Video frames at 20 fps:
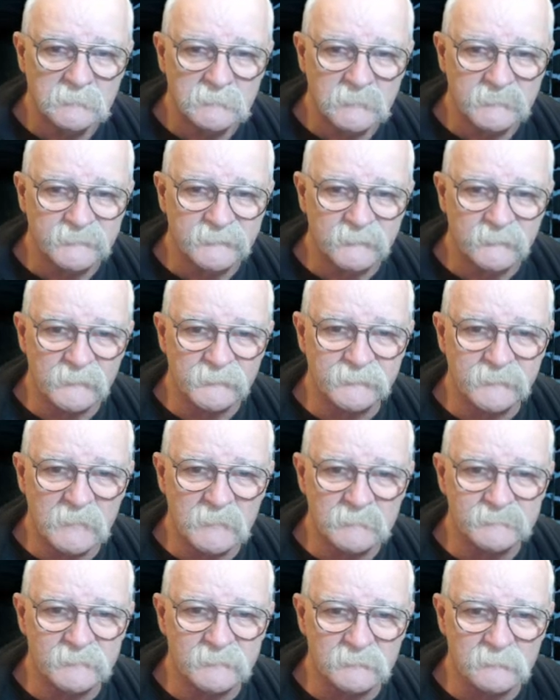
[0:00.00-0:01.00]
That's 3
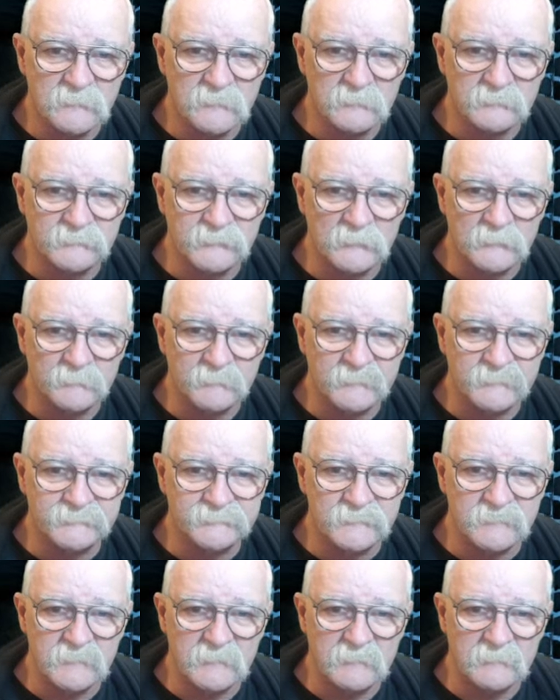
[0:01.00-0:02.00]
times in a row. He told me
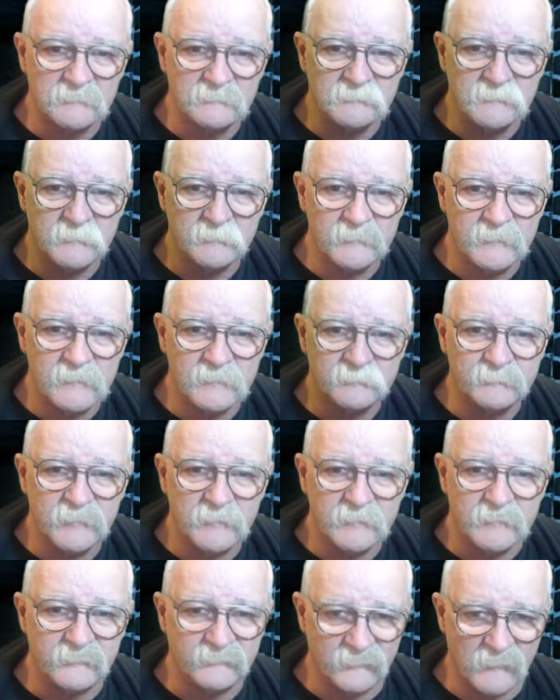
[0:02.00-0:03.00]
Lemonhead
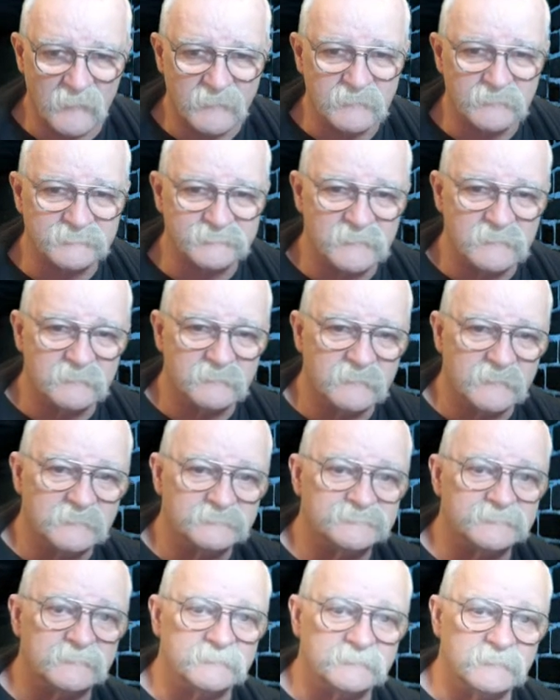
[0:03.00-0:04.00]
Penny, Friday, Saturday,
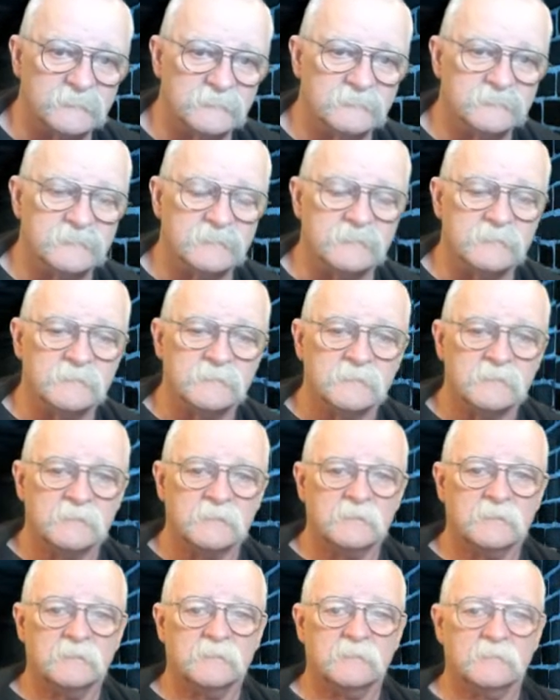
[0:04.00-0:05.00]
and Sunday. Okay.
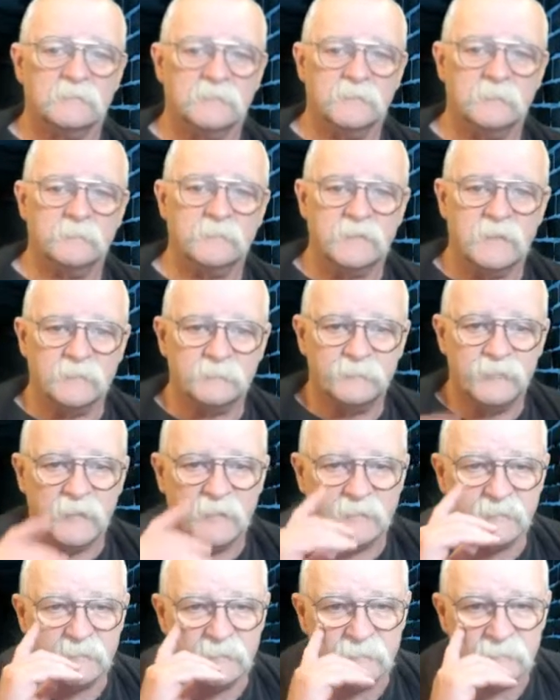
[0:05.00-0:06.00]
Lemonhead
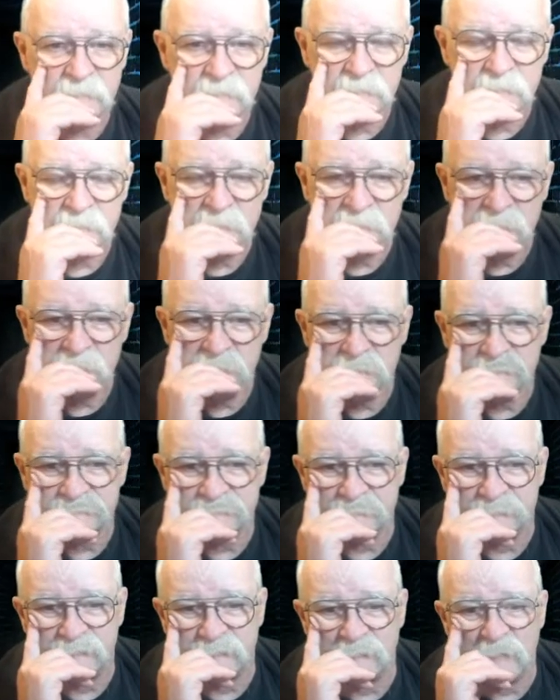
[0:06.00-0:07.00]
Penny
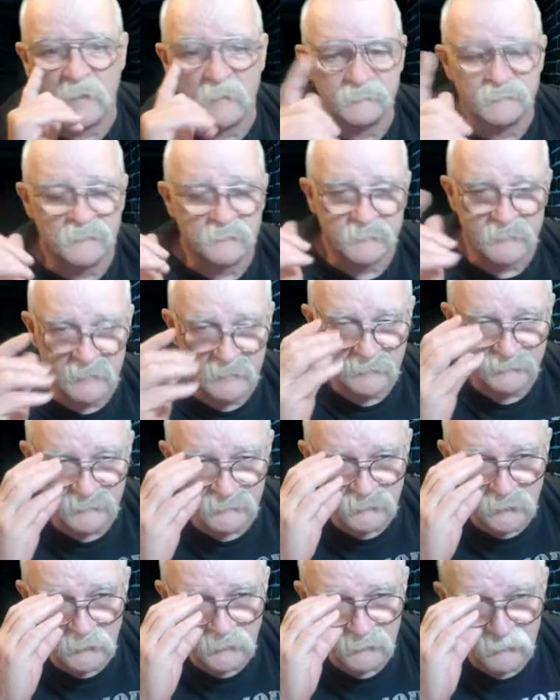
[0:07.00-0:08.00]
subscribed to me. I got the
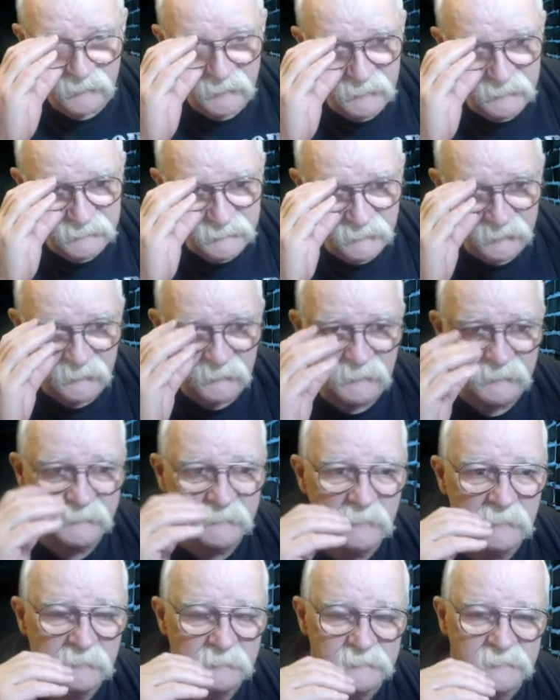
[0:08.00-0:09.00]
notification 3
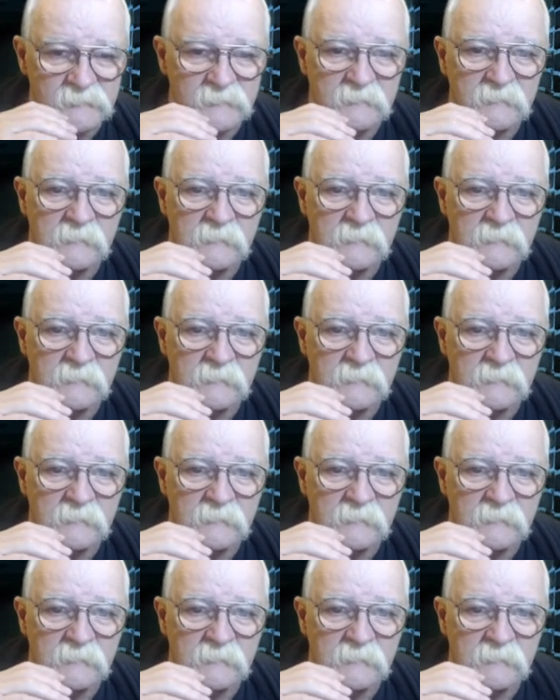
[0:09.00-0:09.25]
times.